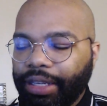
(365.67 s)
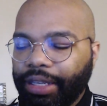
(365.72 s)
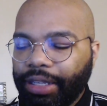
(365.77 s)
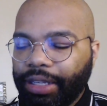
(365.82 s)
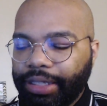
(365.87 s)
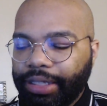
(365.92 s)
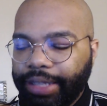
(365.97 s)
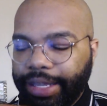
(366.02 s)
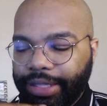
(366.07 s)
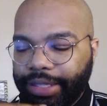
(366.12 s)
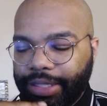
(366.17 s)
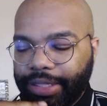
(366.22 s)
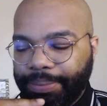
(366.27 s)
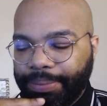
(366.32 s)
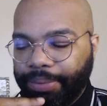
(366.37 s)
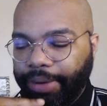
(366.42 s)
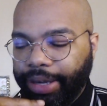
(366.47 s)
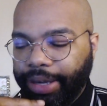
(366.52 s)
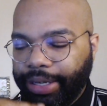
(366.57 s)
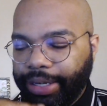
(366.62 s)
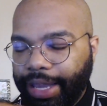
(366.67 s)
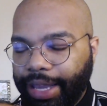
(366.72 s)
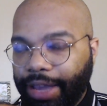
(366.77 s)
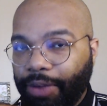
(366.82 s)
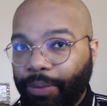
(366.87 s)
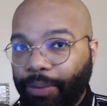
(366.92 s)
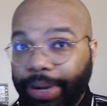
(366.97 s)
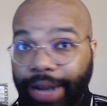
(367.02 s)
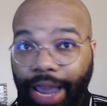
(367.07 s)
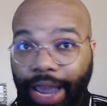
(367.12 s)
let's break
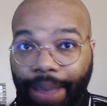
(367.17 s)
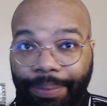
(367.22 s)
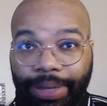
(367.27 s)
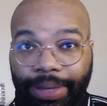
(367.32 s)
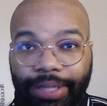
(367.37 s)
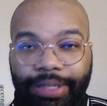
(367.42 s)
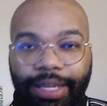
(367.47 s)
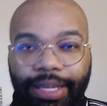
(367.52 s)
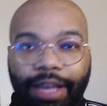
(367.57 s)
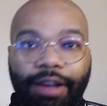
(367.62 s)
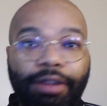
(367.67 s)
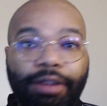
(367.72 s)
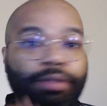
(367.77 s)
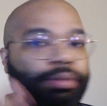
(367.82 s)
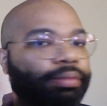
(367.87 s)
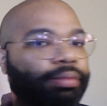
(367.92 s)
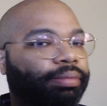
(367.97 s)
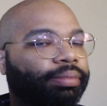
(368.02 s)
down what happened to Sal.